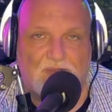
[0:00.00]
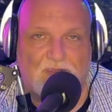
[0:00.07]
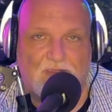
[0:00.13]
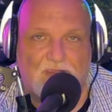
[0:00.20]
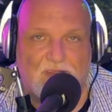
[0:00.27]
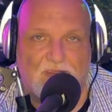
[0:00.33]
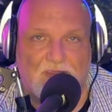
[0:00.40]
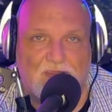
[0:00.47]

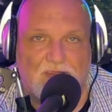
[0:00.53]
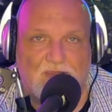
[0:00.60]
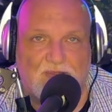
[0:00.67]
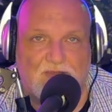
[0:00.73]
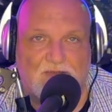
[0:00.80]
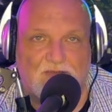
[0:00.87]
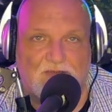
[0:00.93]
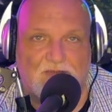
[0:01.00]

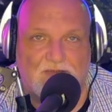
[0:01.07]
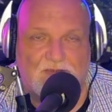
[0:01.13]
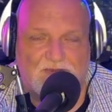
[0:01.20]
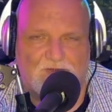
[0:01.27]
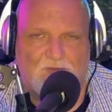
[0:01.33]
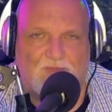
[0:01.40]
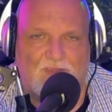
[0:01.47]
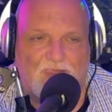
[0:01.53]
and because I
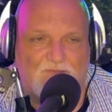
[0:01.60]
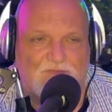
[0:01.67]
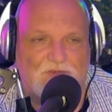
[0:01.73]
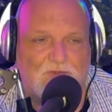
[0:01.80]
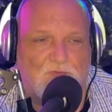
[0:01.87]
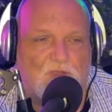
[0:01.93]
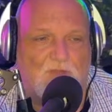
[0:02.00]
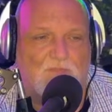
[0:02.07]
only have two
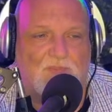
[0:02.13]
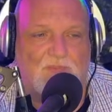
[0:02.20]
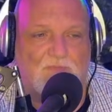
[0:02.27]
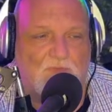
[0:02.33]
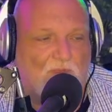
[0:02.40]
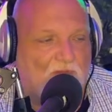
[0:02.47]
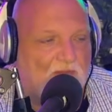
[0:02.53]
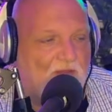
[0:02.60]
on me.
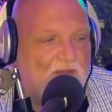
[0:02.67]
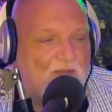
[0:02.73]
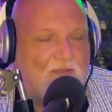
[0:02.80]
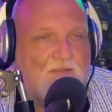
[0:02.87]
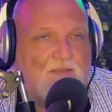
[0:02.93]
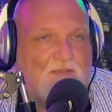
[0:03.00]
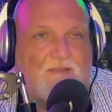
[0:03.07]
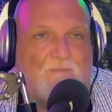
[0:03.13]

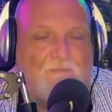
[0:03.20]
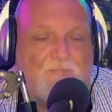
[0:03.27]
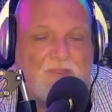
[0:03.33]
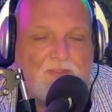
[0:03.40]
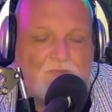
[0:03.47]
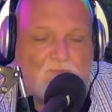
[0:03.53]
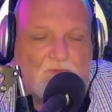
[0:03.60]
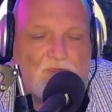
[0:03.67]
The
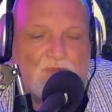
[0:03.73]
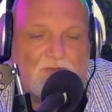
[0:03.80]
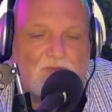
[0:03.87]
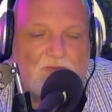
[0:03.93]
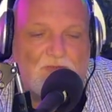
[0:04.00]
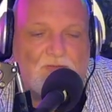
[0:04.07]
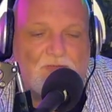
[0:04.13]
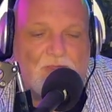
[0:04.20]
big
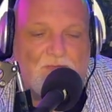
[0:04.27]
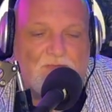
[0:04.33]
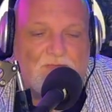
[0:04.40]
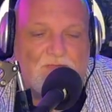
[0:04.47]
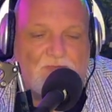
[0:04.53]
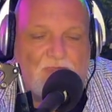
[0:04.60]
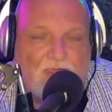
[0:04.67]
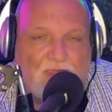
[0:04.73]
one, I mean,
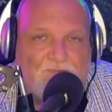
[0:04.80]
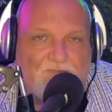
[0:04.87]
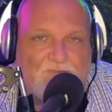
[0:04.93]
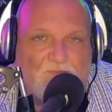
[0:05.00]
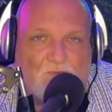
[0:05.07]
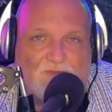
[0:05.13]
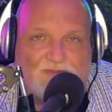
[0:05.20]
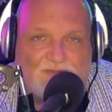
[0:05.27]
I've even
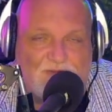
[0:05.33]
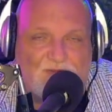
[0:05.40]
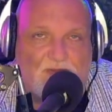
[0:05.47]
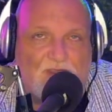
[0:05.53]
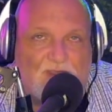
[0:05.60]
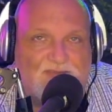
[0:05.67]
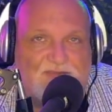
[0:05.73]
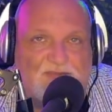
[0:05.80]
worn
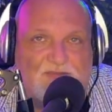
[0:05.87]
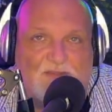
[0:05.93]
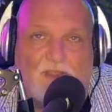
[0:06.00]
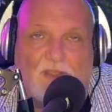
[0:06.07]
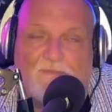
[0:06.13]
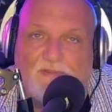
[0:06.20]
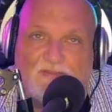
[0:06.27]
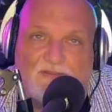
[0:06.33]
sunglasses a
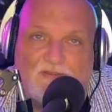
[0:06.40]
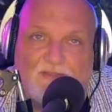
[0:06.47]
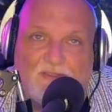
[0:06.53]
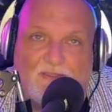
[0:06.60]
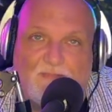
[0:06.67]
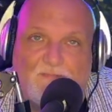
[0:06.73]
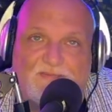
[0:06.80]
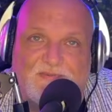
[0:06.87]
couple of
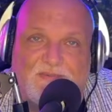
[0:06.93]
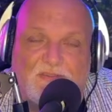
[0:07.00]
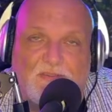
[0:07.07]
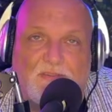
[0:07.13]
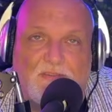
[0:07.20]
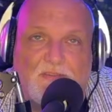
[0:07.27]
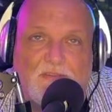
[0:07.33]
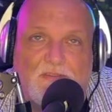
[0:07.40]
times
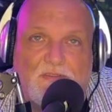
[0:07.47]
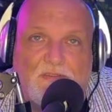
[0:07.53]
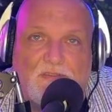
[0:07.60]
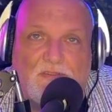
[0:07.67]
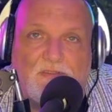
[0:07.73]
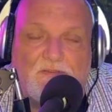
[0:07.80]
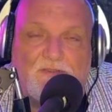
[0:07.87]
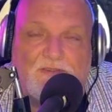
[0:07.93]

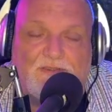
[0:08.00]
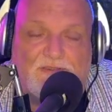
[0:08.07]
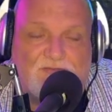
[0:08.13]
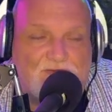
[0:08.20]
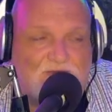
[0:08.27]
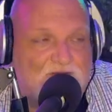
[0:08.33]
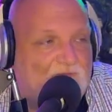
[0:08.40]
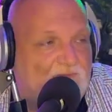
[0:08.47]
because it's
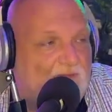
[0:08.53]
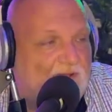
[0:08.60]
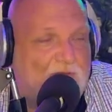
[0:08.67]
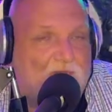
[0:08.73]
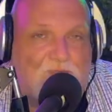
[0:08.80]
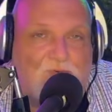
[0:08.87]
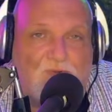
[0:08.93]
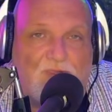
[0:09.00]
so fucking
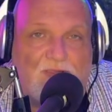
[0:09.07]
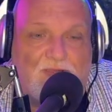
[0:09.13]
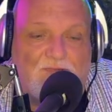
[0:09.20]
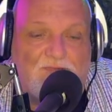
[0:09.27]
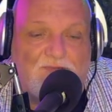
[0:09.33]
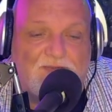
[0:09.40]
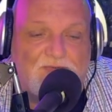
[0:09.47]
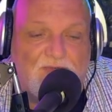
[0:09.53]
bright.
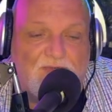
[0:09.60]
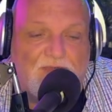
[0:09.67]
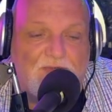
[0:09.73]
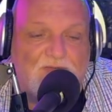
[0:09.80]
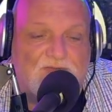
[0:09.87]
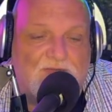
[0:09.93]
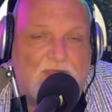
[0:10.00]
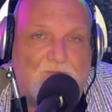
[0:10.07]
This one here is
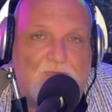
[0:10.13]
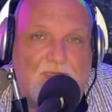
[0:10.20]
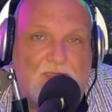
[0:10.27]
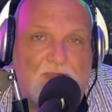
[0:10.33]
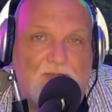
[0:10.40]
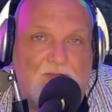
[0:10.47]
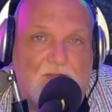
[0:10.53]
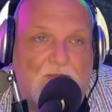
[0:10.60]
not bad
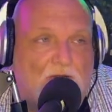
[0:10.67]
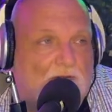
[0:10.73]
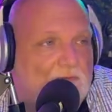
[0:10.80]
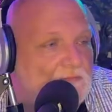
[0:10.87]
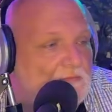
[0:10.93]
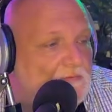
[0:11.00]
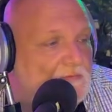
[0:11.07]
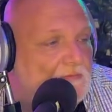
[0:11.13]
at all.
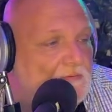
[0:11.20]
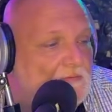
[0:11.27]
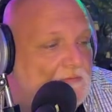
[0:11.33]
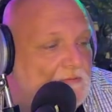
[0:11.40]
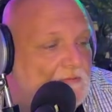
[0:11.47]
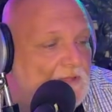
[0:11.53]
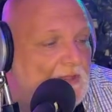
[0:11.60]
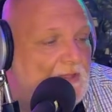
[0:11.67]

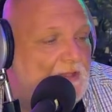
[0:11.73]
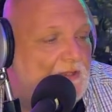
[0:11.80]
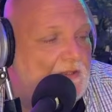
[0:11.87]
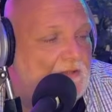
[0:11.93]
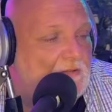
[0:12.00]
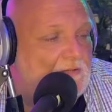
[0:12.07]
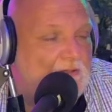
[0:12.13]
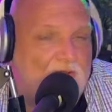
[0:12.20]
I
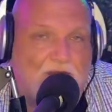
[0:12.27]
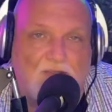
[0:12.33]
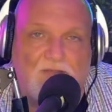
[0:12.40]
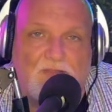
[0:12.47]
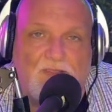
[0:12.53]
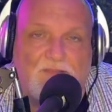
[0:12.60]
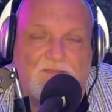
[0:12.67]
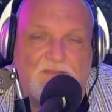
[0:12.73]
kind of
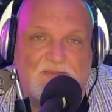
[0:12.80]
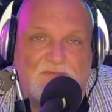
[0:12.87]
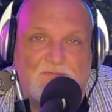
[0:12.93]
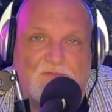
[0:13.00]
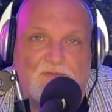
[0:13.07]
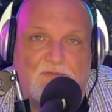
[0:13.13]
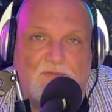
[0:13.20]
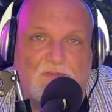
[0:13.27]
like this
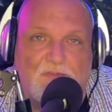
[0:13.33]
one.